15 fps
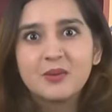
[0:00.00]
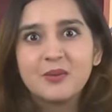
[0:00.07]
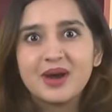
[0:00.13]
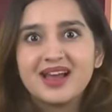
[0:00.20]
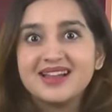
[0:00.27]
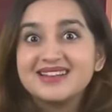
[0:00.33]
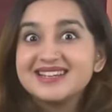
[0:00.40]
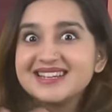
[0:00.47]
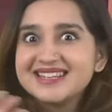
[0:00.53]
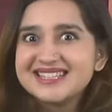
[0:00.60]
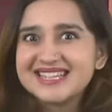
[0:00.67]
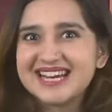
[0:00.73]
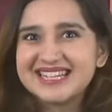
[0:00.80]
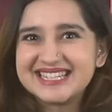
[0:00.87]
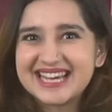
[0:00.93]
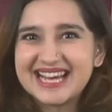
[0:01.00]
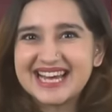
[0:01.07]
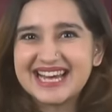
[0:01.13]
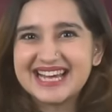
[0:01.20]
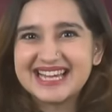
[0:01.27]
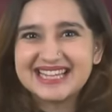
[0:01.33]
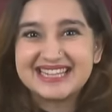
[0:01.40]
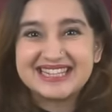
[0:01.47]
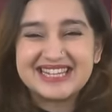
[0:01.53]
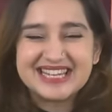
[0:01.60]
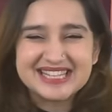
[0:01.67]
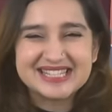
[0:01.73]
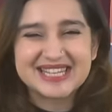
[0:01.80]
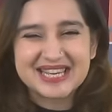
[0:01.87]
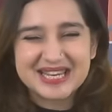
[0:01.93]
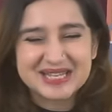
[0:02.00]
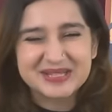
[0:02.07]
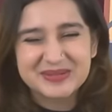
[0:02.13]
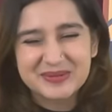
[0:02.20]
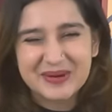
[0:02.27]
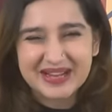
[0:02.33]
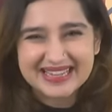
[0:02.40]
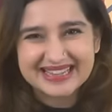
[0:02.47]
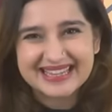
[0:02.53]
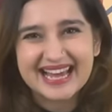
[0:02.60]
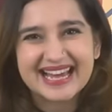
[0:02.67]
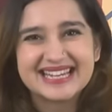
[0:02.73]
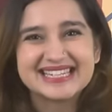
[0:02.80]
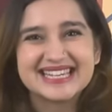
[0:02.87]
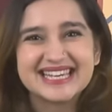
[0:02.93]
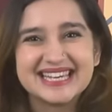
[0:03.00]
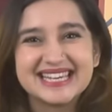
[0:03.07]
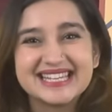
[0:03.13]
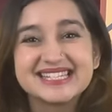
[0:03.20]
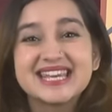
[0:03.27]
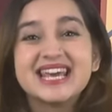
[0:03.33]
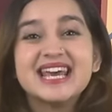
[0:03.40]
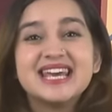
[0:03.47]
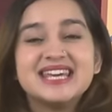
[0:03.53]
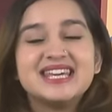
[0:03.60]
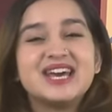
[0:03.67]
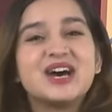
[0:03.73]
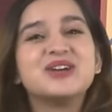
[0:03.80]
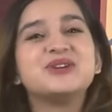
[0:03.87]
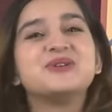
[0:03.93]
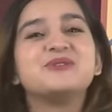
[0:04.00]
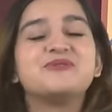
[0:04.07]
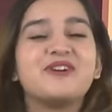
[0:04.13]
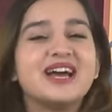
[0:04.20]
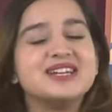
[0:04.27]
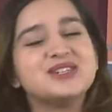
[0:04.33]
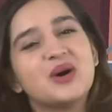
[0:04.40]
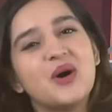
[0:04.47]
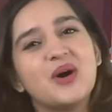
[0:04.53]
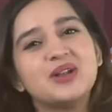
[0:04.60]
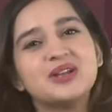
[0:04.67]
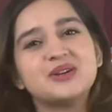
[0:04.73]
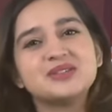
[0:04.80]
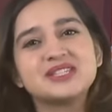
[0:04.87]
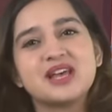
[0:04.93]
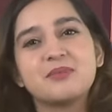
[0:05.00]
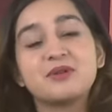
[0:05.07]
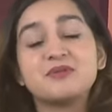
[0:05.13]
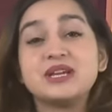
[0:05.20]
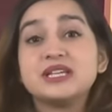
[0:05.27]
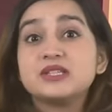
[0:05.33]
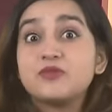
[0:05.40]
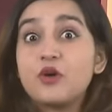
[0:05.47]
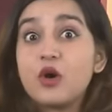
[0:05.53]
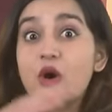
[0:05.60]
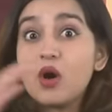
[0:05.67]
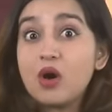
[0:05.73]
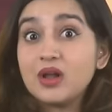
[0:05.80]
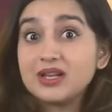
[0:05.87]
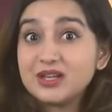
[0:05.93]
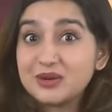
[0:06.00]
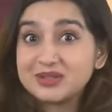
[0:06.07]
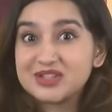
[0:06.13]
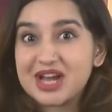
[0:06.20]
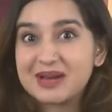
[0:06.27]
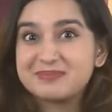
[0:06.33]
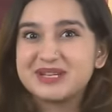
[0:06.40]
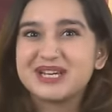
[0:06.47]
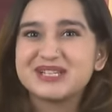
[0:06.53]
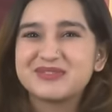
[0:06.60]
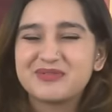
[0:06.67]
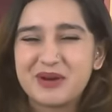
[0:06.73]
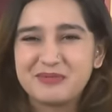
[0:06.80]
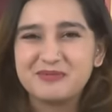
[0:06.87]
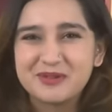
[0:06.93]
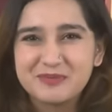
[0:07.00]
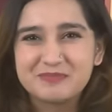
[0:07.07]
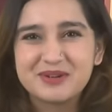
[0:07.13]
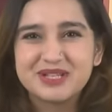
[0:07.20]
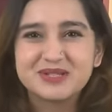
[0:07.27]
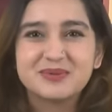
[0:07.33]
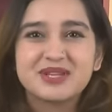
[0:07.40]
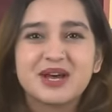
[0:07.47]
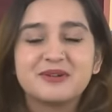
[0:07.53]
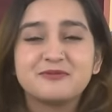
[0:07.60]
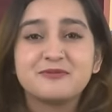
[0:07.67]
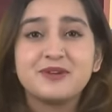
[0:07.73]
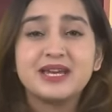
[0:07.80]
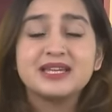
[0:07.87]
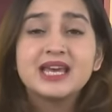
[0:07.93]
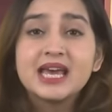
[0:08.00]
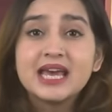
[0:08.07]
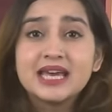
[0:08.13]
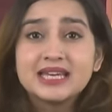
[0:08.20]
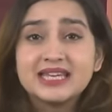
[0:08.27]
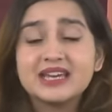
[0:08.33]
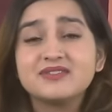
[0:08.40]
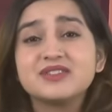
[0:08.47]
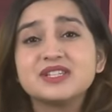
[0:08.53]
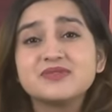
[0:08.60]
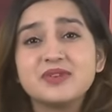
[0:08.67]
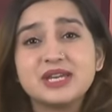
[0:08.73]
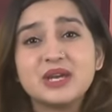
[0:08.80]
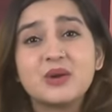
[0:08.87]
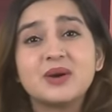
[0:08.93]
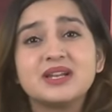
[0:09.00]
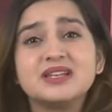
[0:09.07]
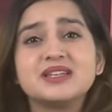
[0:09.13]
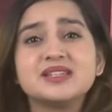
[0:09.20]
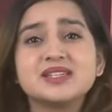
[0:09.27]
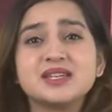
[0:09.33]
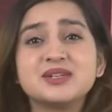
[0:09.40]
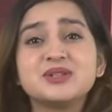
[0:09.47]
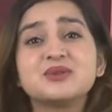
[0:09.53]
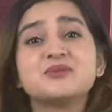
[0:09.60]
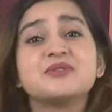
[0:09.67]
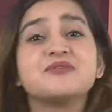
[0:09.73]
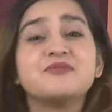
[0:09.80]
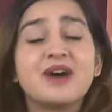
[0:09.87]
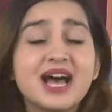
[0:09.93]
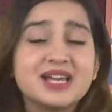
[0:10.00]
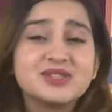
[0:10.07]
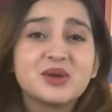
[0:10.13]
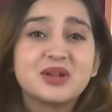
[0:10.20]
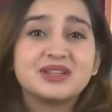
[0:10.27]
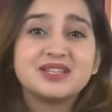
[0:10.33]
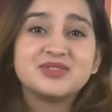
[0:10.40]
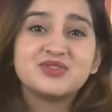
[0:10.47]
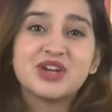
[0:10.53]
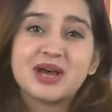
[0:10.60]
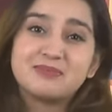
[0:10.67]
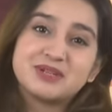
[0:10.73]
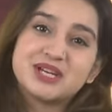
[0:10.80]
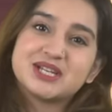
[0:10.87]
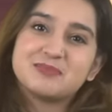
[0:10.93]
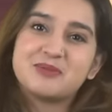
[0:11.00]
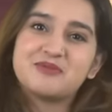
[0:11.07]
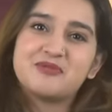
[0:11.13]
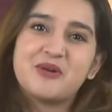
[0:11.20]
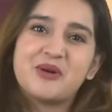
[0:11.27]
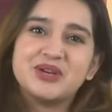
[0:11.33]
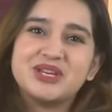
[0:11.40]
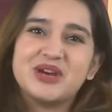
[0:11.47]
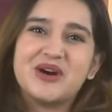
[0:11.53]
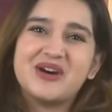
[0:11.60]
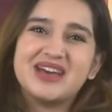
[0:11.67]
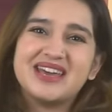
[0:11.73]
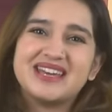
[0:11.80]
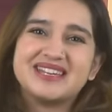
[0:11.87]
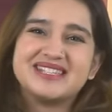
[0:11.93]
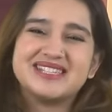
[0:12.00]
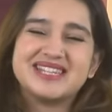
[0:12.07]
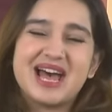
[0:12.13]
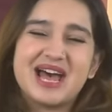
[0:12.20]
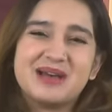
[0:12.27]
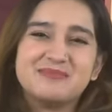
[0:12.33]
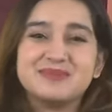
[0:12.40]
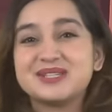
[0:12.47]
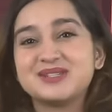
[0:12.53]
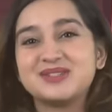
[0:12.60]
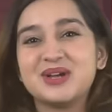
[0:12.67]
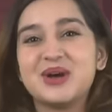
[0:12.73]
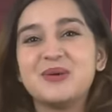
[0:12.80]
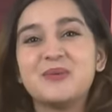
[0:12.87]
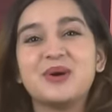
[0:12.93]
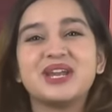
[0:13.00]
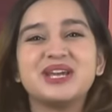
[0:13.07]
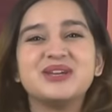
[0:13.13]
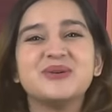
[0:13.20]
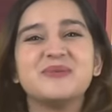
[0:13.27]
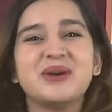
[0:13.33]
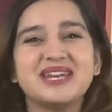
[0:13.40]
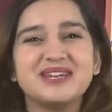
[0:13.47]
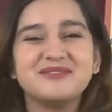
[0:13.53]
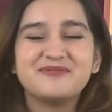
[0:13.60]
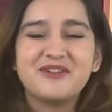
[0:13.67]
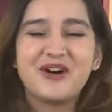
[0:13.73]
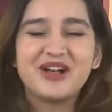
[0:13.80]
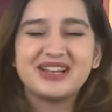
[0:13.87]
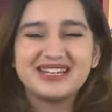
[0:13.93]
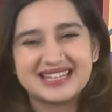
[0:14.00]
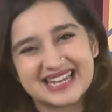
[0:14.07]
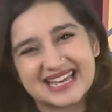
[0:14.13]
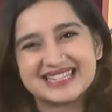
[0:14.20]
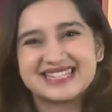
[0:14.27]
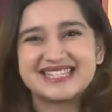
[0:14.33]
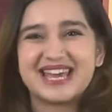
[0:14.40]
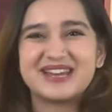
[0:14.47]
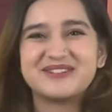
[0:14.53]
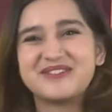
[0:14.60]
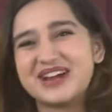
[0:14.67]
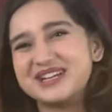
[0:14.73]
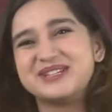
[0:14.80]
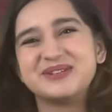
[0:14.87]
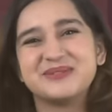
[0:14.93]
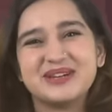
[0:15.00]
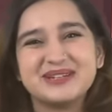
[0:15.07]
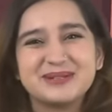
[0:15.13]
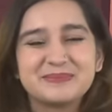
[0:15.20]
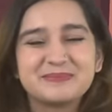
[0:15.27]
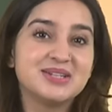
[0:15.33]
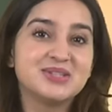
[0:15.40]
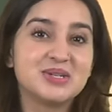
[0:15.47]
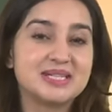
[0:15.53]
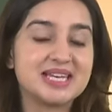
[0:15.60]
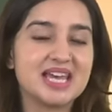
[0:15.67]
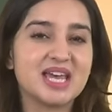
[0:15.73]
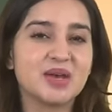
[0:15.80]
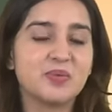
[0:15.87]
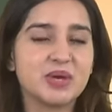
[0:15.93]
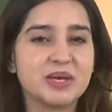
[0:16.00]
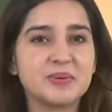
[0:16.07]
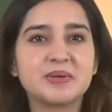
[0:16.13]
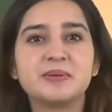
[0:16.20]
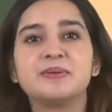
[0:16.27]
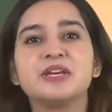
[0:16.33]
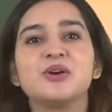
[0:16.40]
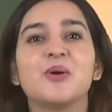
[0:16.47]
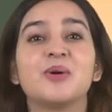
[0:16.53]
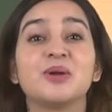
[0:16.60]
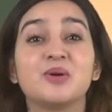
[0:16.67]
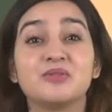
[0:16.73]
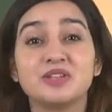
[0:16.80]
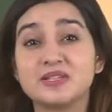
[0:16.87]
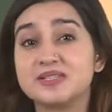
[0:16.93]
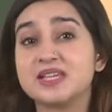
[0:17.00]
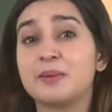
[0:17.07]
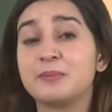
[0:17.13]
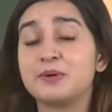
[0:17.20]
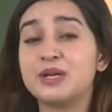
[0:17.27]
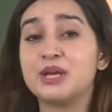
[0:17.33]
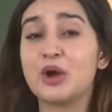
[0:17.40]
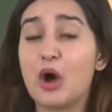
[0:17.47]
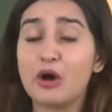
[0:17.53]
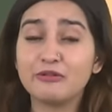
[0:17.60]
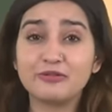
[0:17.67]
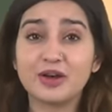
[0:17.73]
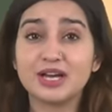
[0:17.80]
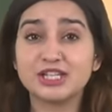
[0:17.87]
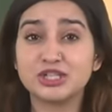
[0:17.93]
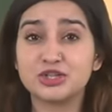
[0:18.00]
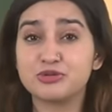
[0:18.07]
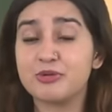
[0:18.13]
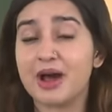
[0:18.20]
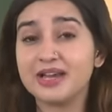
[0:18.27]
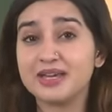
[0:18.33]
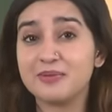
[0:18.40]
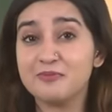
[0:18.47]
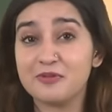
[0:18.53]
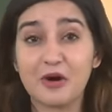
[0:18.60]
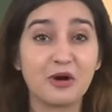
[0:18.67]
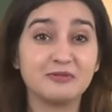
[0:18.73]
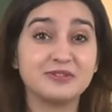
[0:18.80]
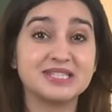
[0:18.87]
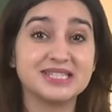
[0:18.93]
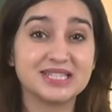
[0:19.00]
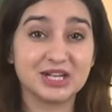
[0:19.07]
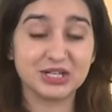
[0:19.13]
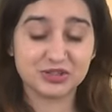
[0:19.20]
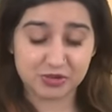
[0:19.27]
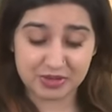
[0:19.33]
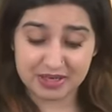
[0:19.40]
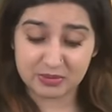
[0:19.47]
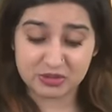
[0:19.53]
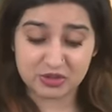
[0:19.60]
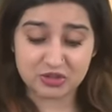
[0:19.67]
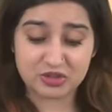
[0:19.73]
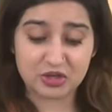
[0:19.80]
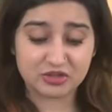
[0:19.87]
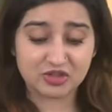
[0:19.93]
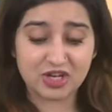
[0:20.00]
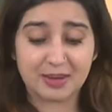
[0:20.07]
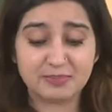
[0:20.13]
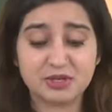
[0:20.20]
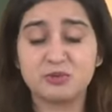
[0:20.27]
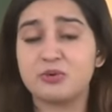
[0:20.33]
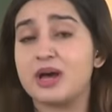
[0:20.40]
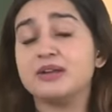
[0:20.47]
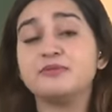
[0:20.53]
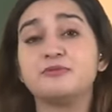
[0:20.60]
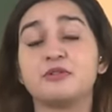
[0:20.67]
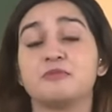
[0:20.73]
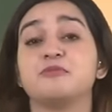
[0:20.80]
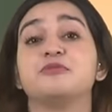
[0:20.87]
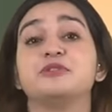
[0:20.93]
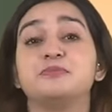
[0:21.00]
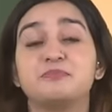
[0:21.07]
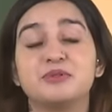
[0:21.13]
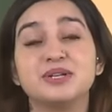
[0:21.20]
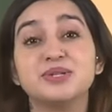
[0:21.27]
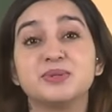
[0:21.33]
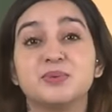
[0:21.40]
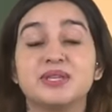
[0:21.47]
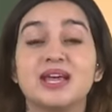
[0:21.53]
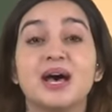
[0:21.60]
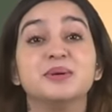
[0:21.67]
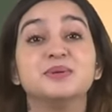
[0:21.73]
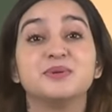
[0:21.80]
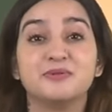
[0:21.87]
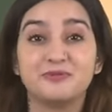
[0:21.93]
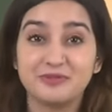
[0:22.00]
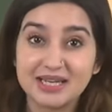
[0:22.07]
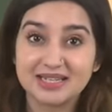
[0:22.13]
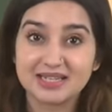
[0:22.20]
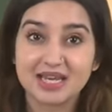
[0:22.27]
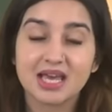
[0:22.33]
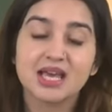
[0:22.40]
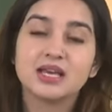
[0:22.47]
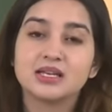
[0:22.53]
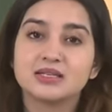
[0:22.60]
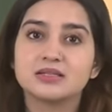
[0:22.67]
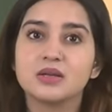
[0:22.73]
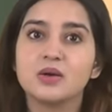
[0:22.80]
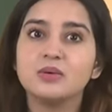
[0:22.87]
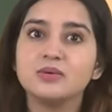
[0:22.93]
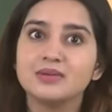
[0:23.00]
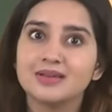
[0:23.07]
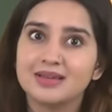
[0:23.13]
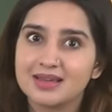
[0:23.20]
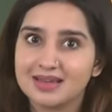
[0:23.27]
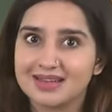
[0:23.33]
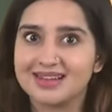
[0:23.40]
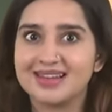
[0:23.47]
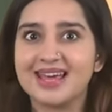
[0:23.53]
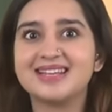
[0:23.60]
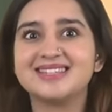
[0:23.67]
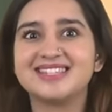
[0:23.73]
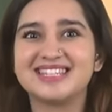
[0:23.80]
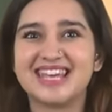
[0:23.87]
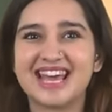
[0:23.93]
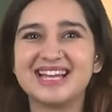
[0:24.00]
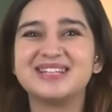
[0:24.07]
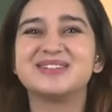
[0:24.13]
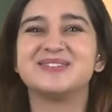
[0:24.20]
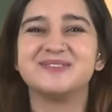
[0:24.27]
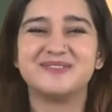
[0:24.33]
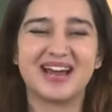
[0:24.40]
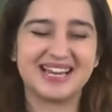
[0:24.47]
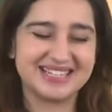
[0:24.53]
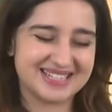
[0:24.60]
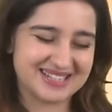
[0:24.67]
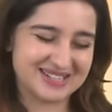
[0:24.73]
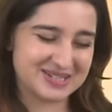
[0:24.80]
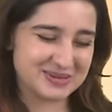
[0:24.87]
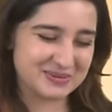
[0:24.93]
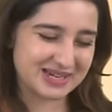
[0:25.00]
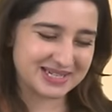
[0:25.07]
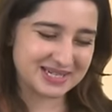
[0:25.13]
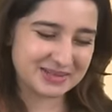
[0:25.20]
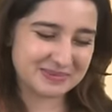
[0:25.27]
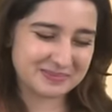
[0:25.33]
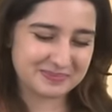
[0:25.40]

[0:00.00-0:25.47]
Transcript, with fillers: Well, ta-da! This is what that is. Here you'll find all your summaries for all your chapters from Footprints Without Feet. Give this video a listen to revise all these chapters before your exams. So what are you waiting for? Let's get right to it. Today we will be going over the summary of A Triumph of Surgery, which is your chapter 1 from Footprints Without Feet. So let's get right to it.